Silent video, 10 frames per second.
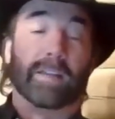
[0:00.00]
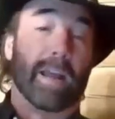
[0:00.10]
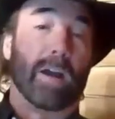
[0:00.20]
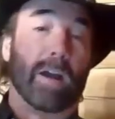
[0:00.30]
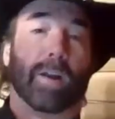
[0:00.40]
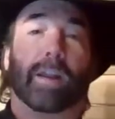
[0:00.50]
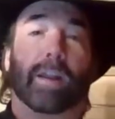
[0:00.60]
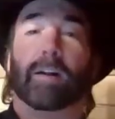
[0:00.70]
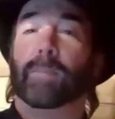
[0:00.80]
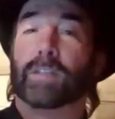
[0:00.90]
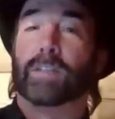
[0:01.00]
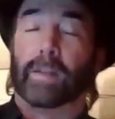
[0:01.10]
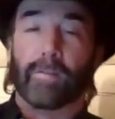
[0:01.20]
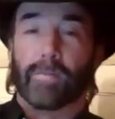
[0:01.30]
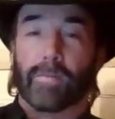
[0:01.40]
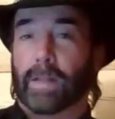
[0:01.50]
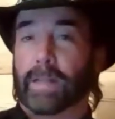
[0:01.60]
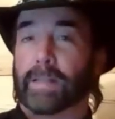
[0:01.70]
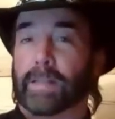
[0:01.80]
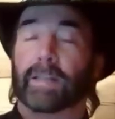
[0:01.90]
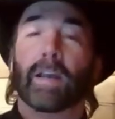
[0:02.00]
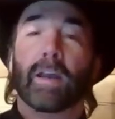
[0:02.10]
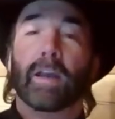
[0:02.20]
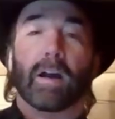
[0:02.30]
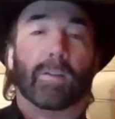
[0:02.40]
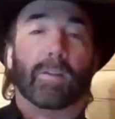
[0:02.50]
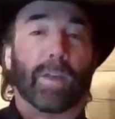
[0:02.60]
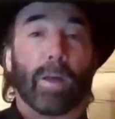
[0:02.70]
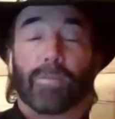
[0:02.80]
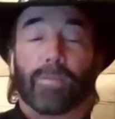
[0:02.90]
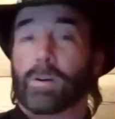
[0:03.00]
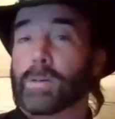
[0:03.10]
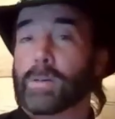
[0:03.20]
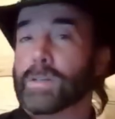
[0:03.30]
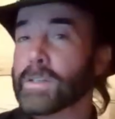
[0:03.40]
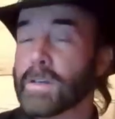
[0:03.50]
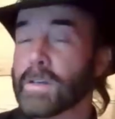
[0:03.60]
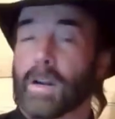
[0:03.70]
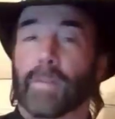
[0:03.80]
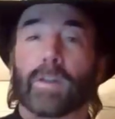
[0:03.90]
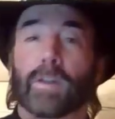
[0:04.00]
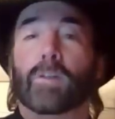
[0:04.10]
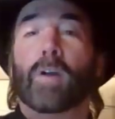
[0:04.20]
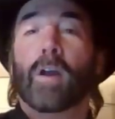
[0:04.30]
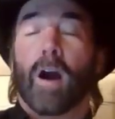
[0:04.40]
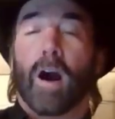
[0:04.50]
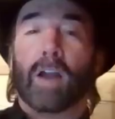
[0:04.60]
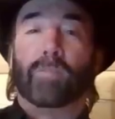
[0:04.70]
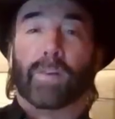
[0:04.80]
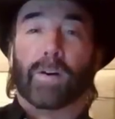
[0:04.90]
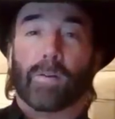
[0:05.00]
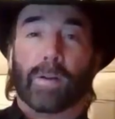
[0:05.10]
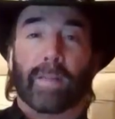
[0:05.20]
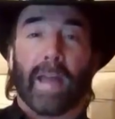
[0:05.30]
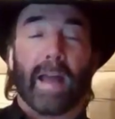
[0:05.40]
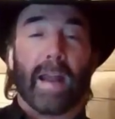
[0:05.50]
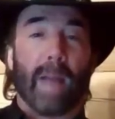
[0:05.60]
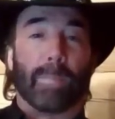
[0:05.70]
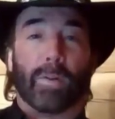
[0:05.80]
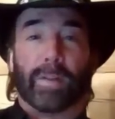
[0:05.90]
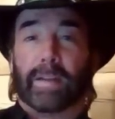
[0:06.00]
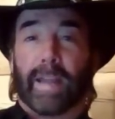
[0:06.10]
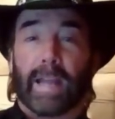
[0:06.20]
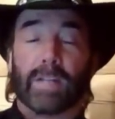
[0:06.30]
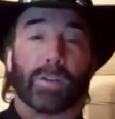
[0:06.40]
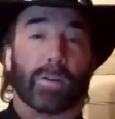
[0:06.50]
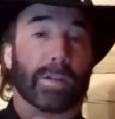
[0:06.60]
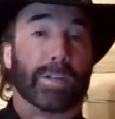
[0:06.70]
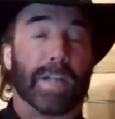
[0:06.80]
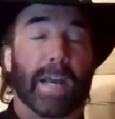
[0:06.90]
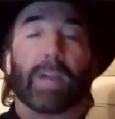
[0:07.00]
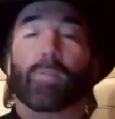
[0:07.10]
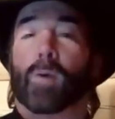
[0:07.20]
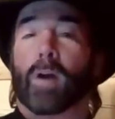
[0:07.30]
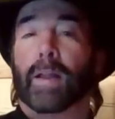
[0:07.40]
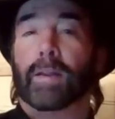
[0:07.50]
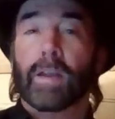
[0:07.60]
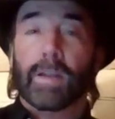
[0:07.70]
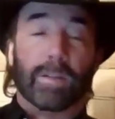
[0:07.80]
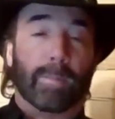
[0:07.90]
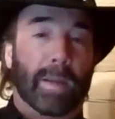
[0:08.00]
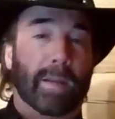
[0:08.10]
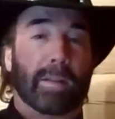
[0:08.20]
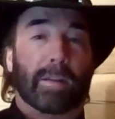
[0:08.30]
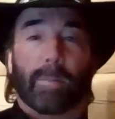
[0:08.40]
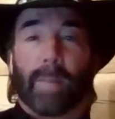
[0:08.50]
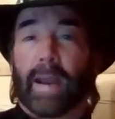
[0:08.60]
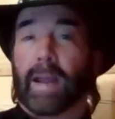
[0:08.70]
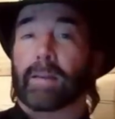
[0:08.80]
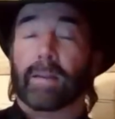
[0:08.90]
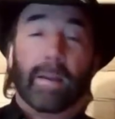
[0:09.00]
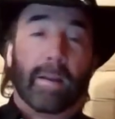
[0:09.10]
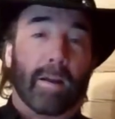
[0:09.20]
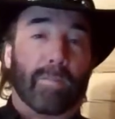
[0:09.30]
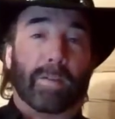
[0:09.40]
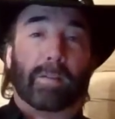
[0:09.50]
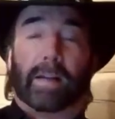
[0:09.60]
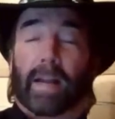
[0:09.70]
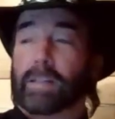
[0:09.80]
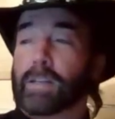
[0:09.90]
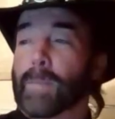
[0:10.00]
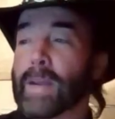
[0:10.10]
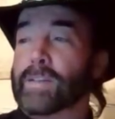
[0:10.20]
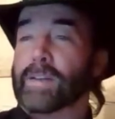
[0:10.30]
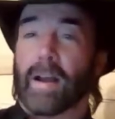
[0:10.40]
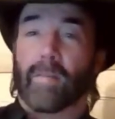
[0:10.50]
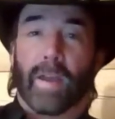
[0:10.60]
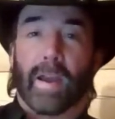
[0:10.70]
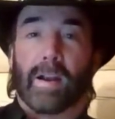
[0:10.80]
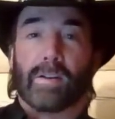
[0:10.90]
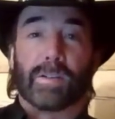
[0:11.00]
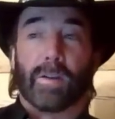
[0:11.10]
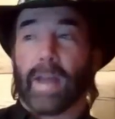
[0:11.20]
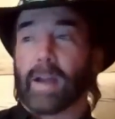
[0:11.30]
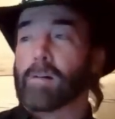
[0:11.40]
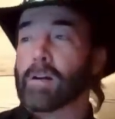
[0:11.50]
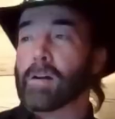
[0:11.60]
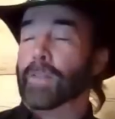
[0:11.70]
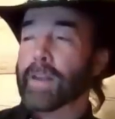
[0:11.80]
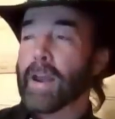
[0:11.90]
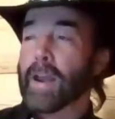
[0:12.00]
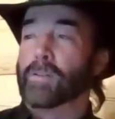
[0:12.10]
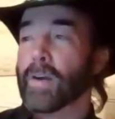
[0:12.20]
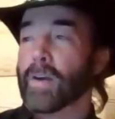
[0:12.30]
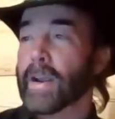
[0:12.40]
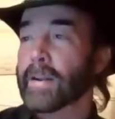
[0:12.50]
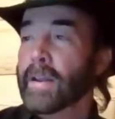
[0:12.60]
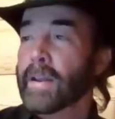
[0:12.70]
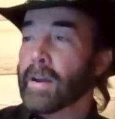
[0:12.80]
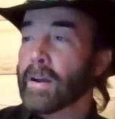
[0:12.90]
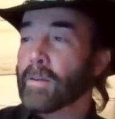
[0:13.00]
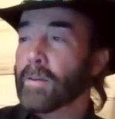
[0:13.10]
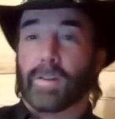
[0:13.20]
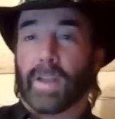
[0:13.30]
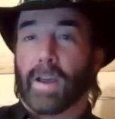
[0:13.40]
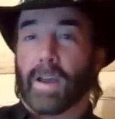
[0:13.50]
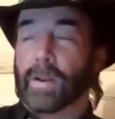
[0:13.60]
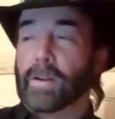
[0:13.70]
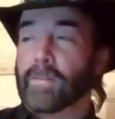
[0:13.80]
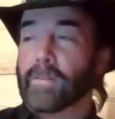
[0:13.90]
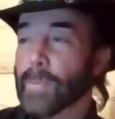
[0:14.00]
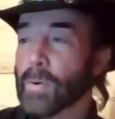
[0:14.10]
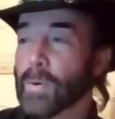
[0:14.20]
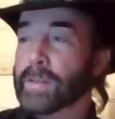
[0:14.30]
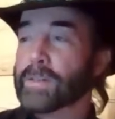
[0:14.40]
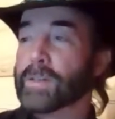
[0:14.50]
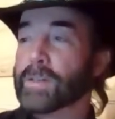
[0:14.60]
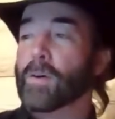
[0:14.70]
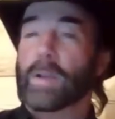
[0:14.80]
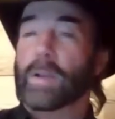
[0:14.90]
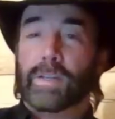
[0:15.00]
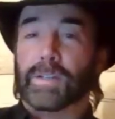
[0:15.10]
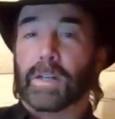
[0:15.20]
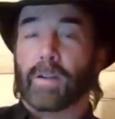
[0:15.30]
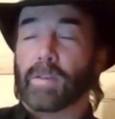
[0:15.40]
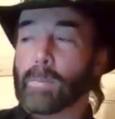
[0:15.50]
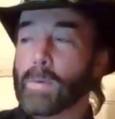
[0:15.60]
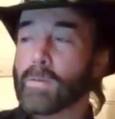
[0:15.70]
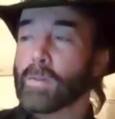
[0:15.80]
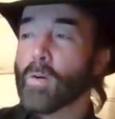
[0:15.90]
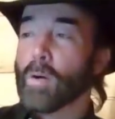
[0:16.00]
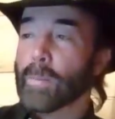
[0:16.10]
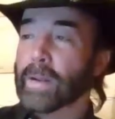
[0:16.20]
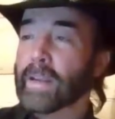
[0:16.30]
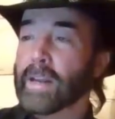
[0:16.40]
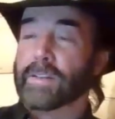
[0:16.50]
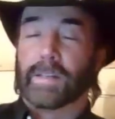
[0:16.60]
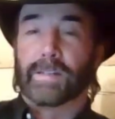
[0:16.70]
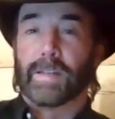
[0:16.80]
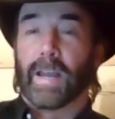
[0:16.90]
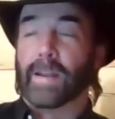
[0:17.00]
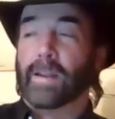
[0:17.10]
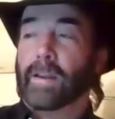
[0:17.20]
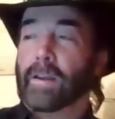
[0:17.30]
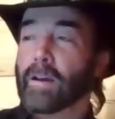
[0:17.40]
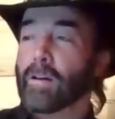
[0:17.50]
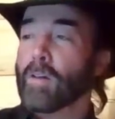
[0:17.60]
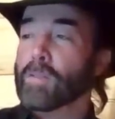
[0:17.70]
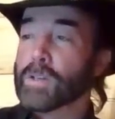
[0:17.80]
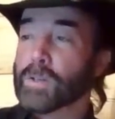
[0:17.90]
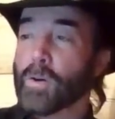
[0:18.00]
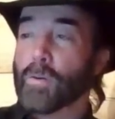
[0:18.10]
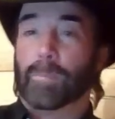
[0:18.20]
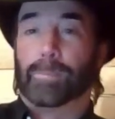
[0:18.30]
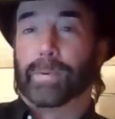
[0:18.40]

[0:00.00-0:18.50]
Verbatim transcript: that downgraded them. They said they didn't feel that the sell-through was as good on the new iPhone, and that Apple had canceled a second run to meet the demand, feeling like the demand's not there. So that caused the downgrade, rare downgrade of Apple, and so significant move lower. But again, as I said, oversold.